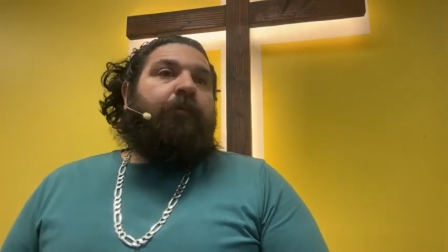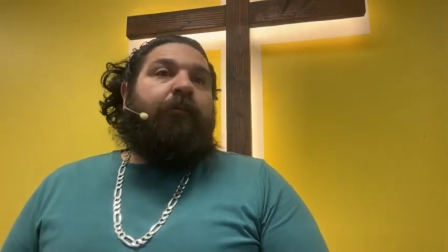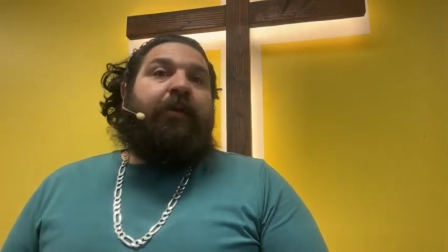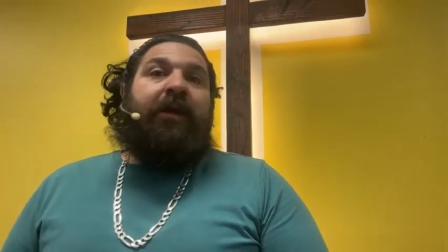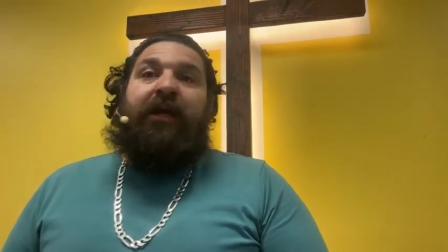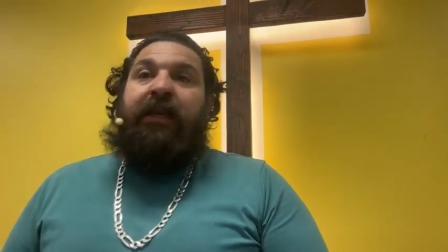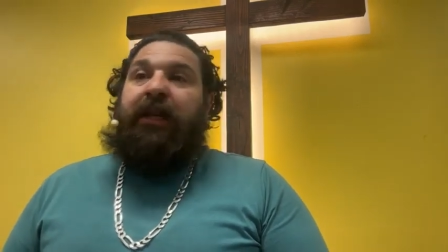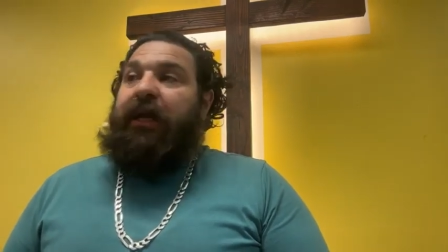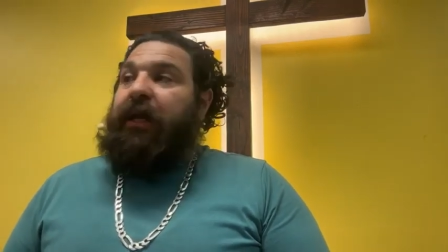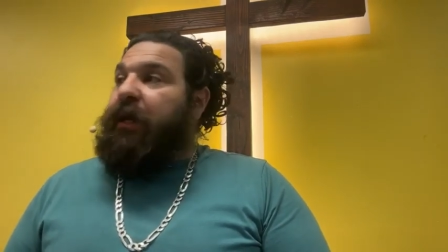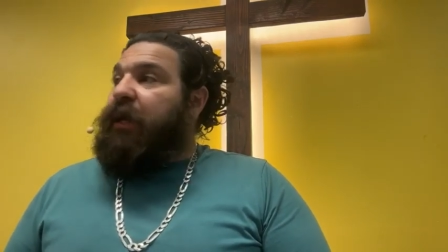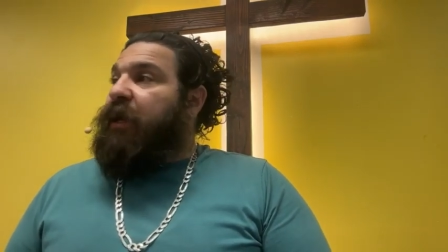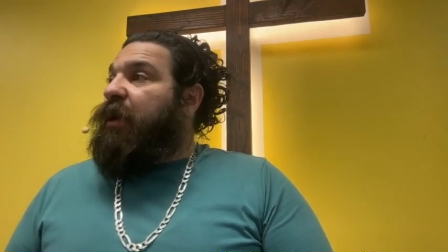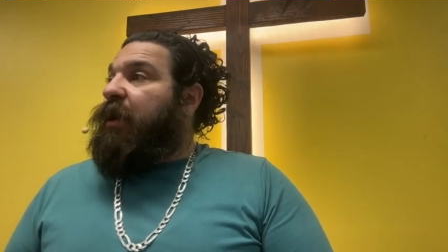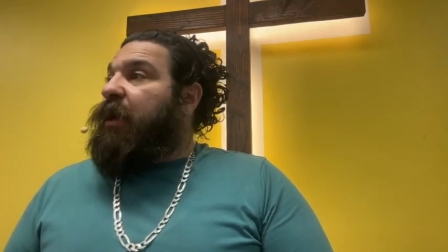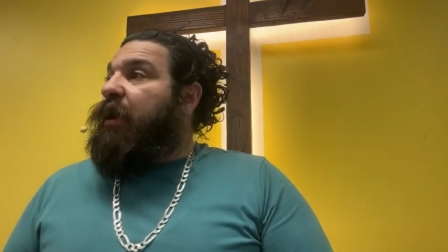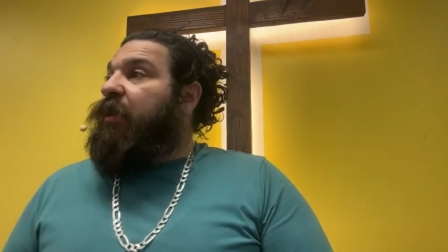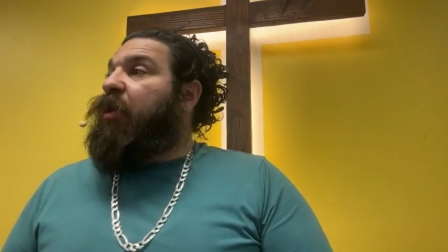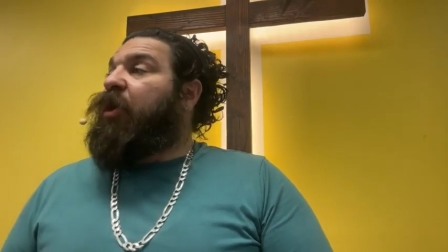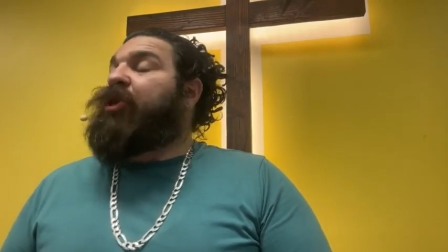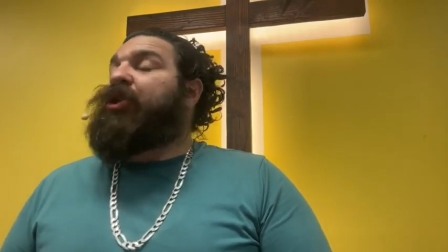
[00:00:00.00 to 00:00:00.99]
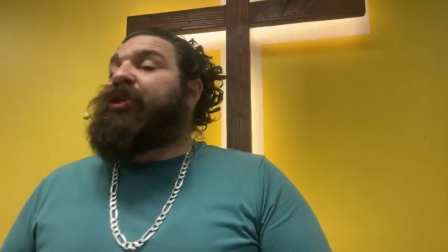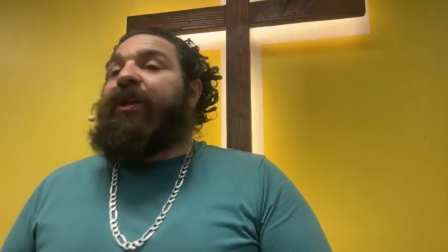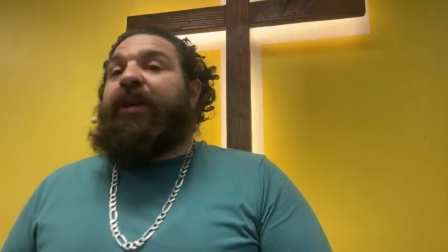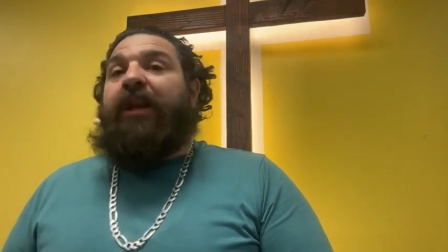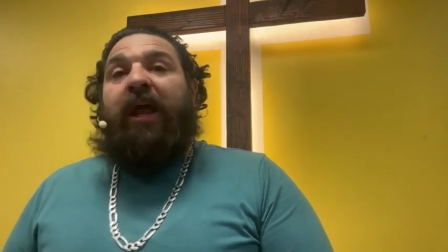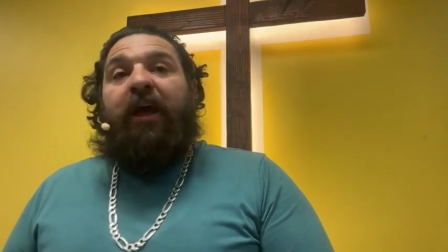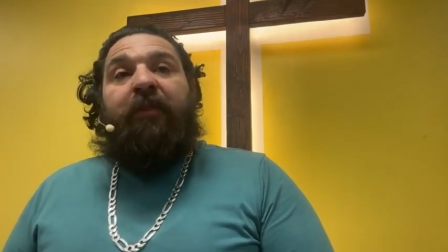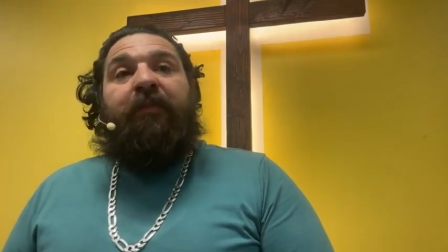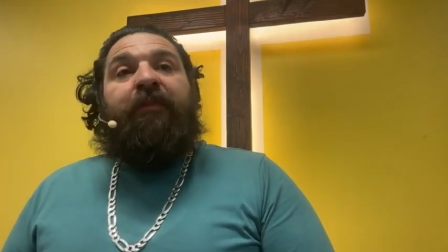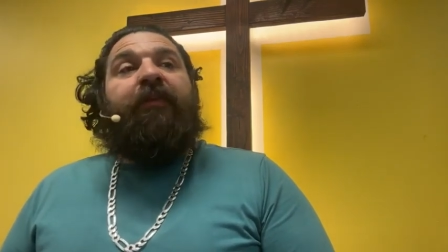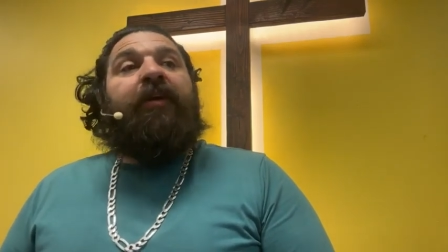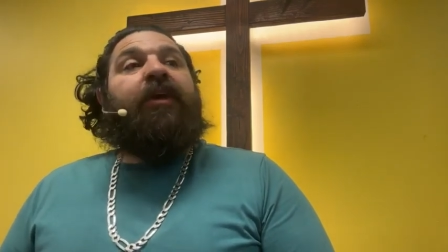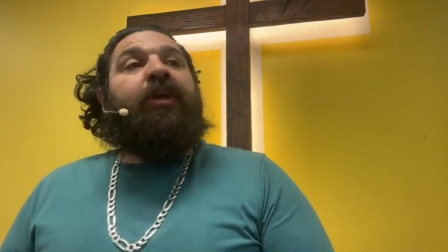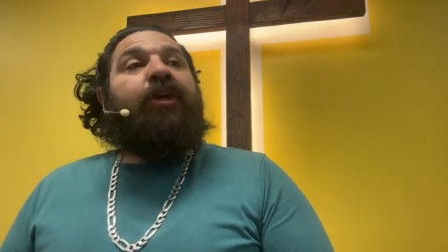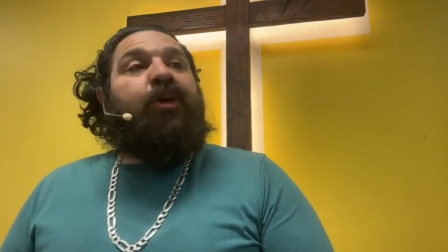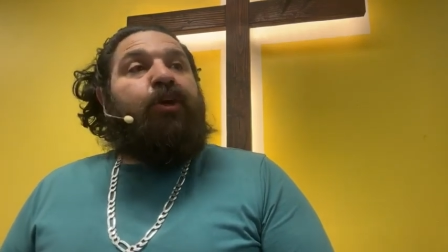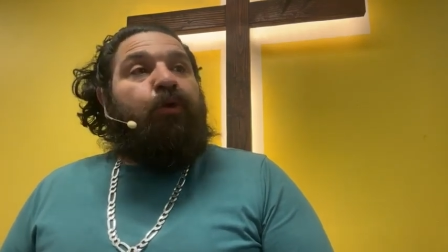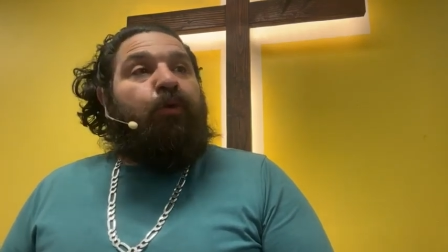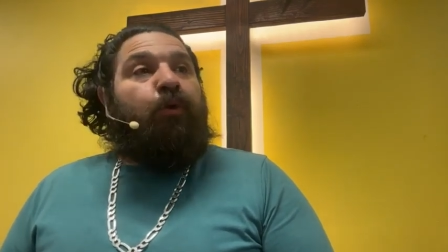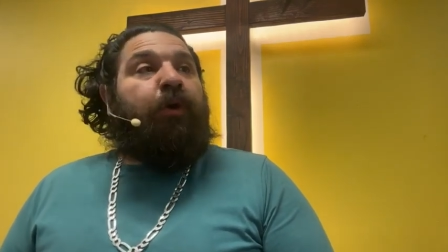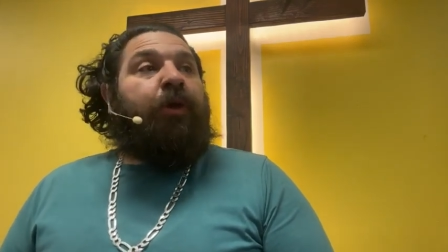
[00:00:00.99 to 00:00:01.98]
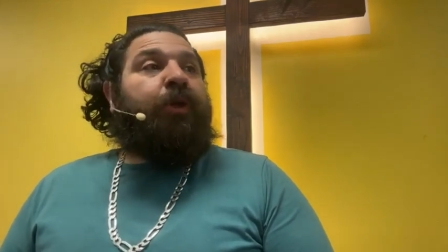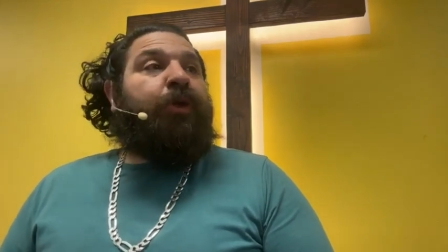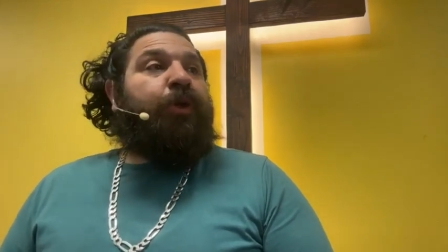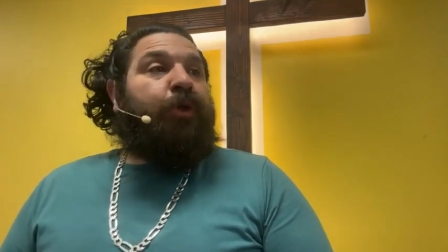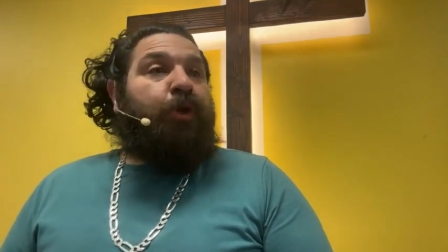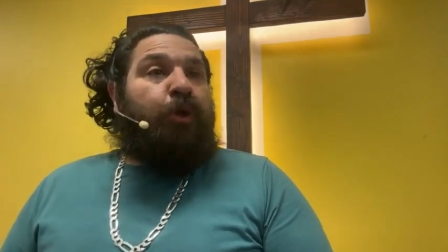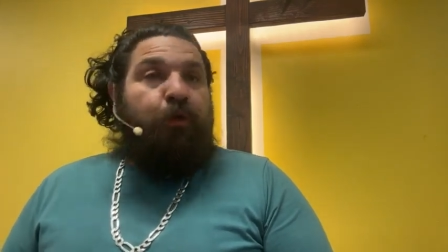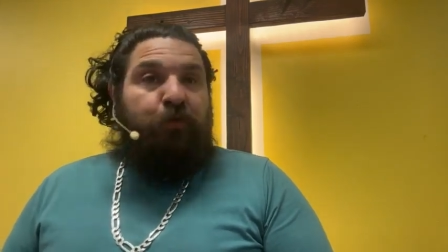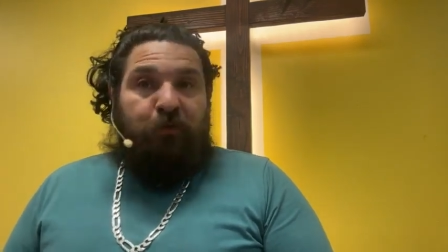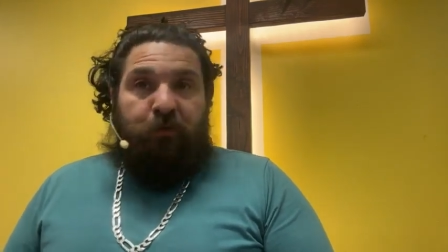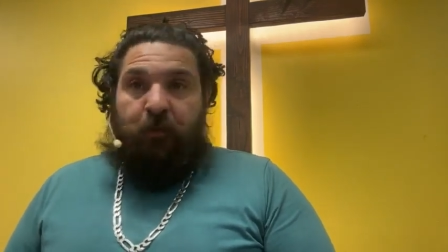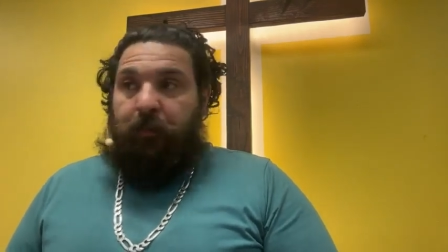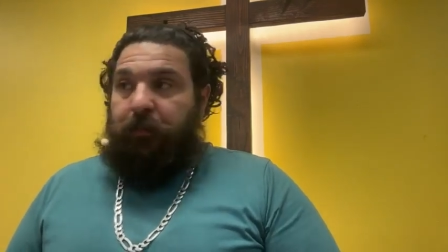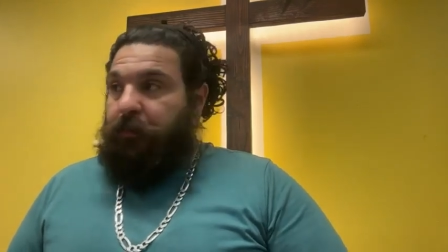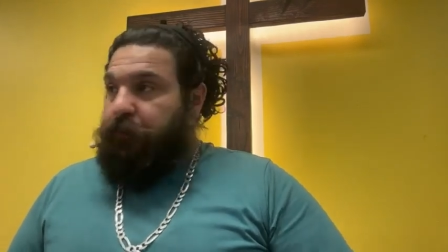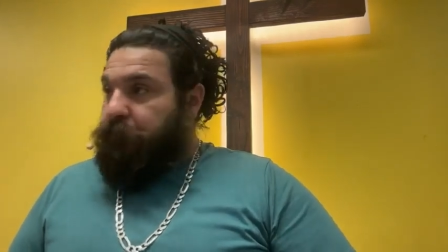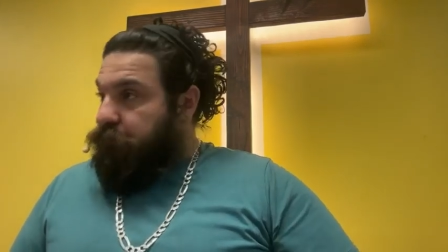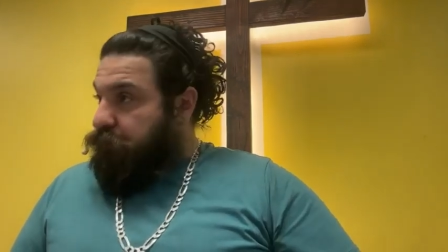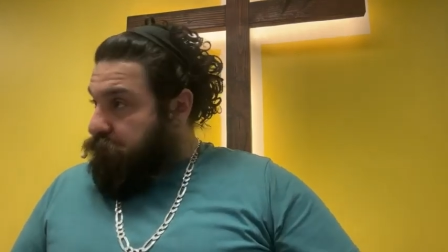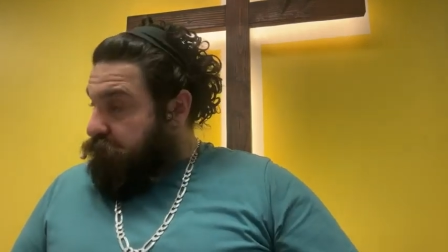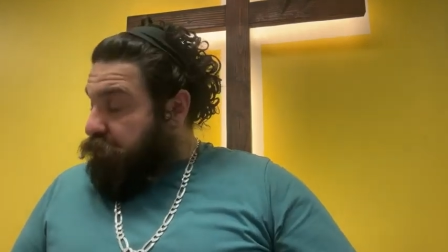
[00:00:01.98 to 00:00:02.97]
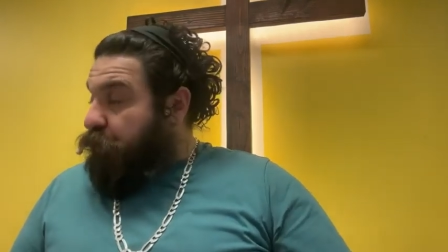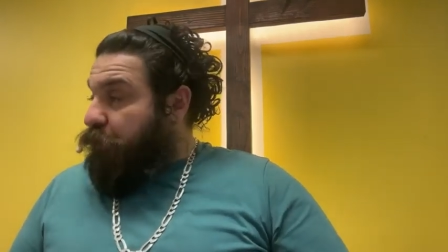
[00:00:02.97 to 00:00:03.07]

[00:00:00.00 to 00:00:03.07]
meaning there's nothing you can do from